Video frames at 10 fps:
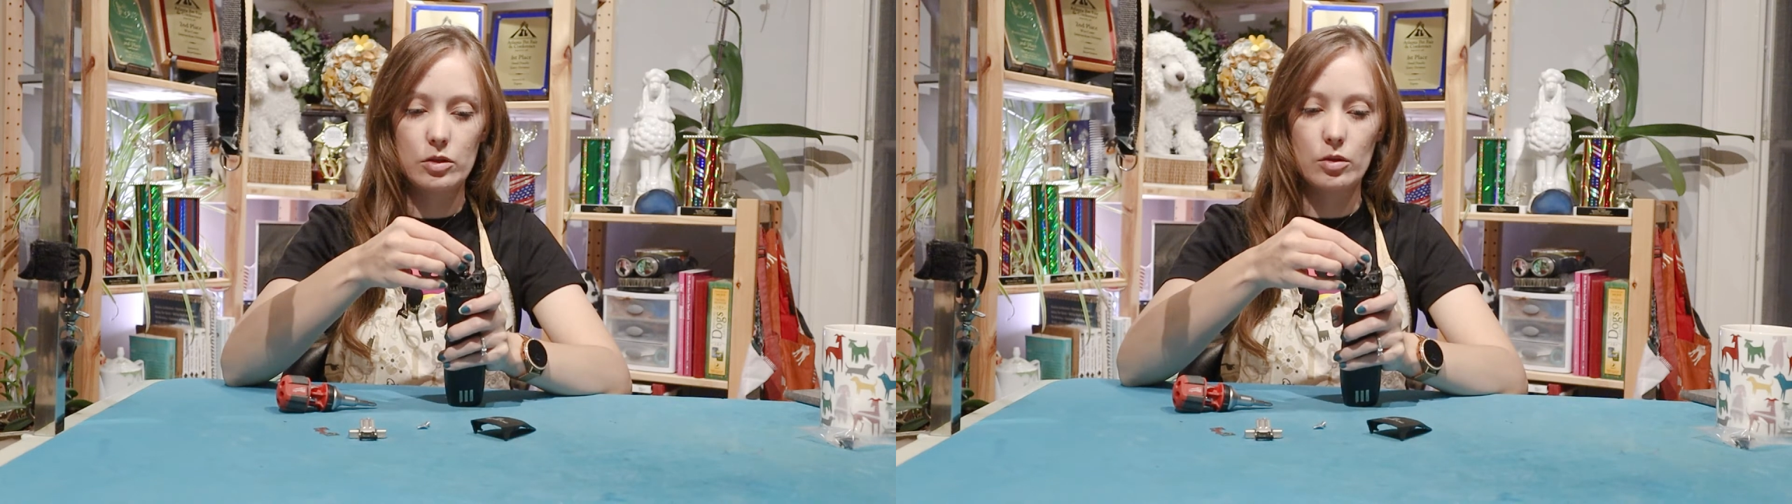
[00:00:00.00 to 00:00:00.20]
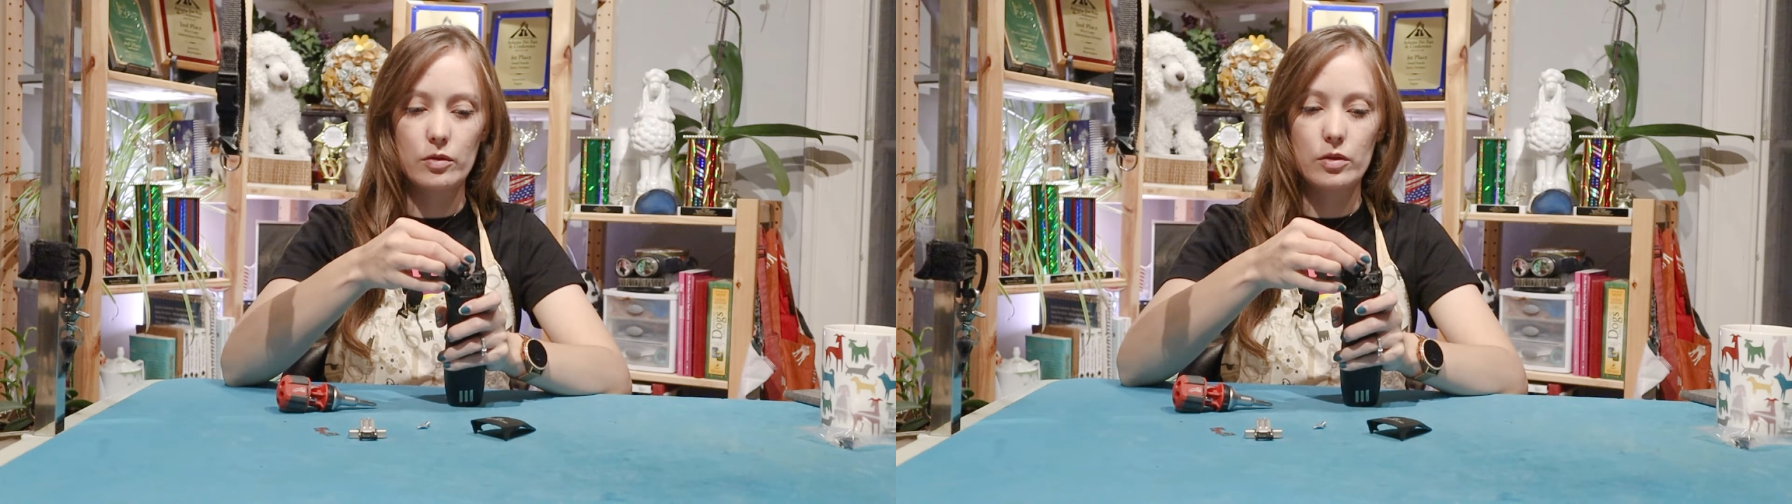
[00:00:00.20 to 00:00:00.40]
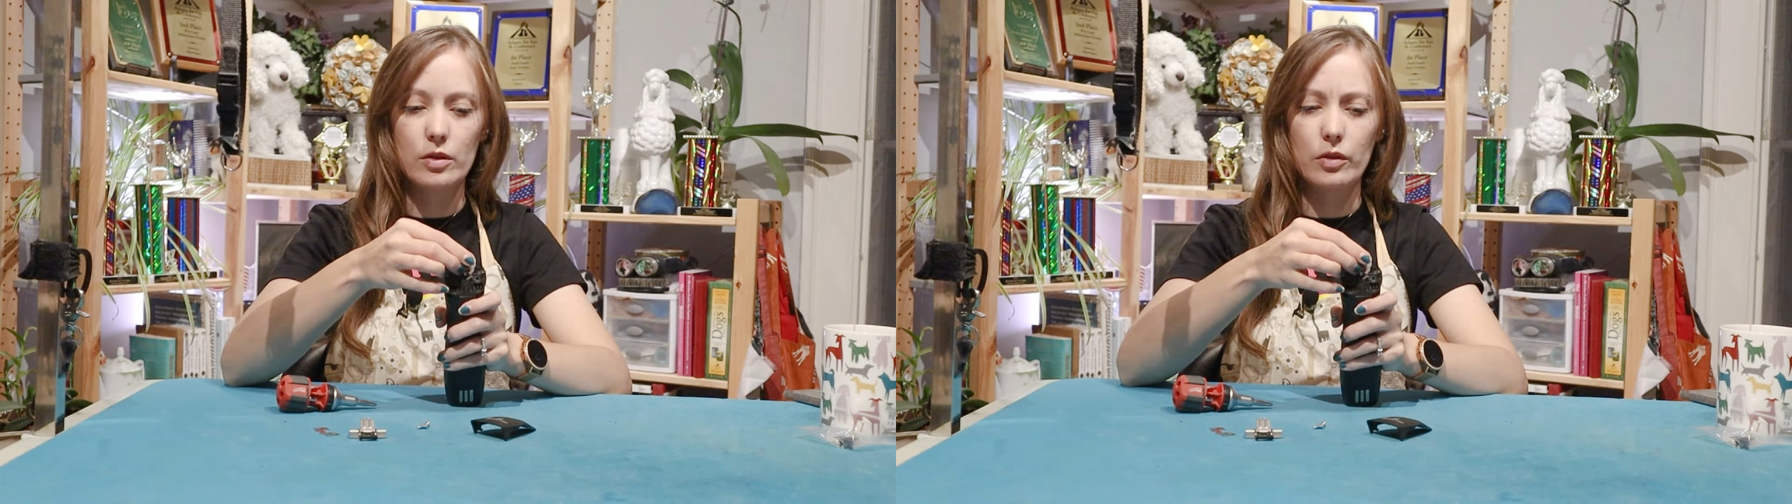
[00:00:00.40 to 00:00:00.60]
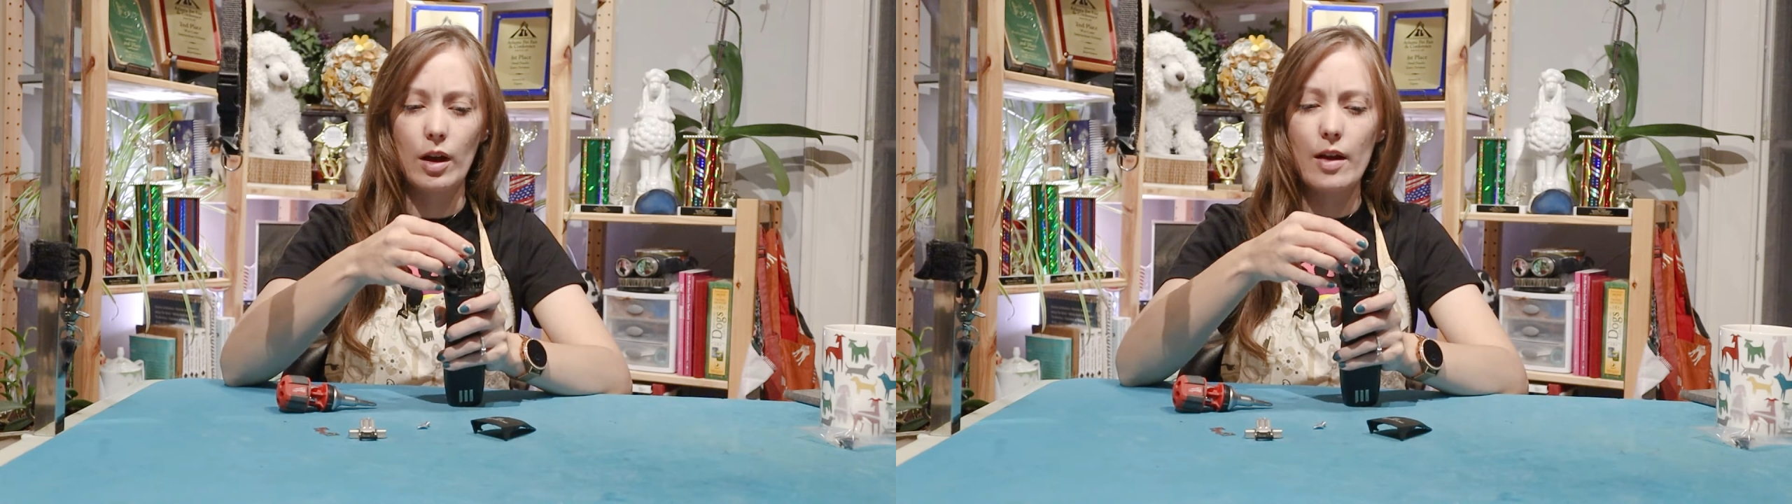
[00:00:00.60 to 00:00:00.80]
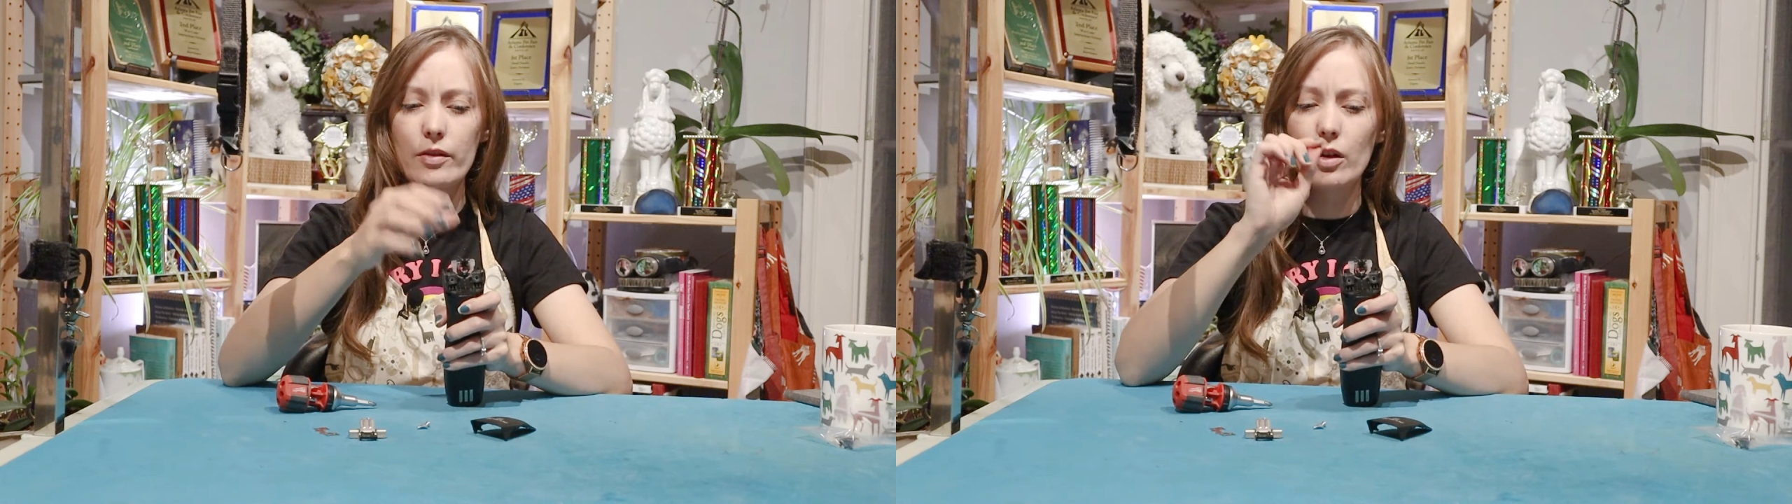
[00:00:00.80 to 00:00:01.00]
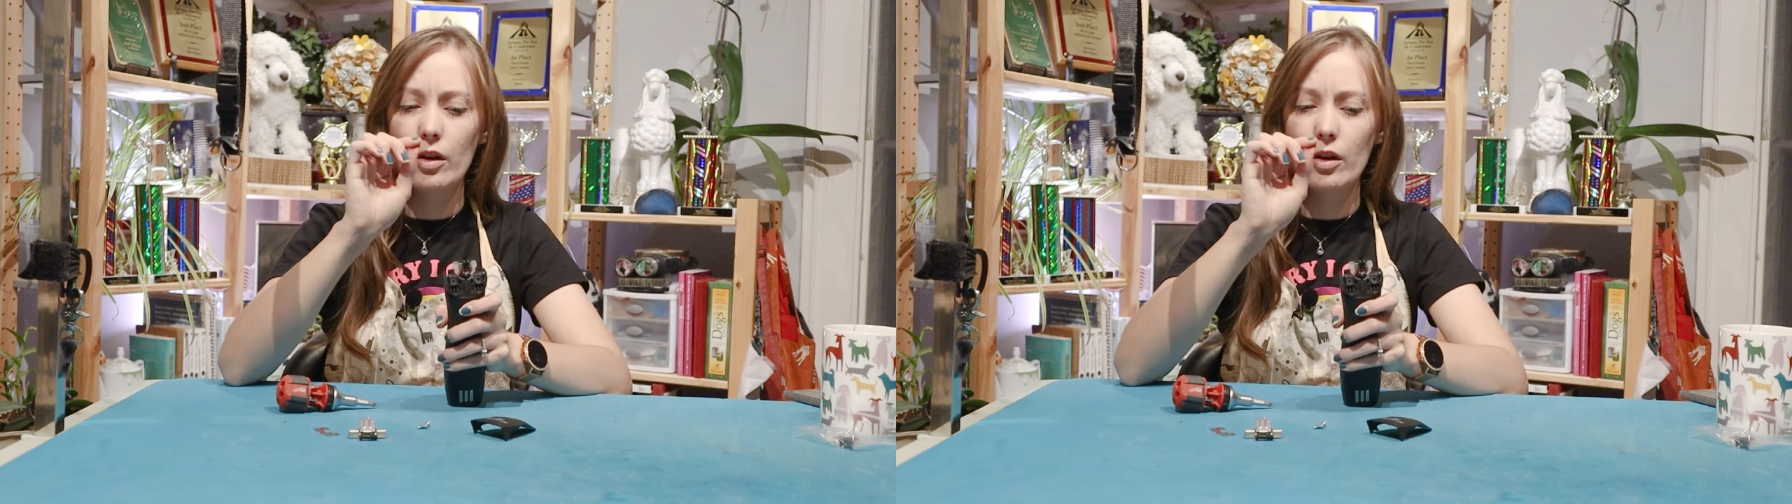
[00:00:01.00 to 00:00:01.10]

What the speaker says: So if you're having a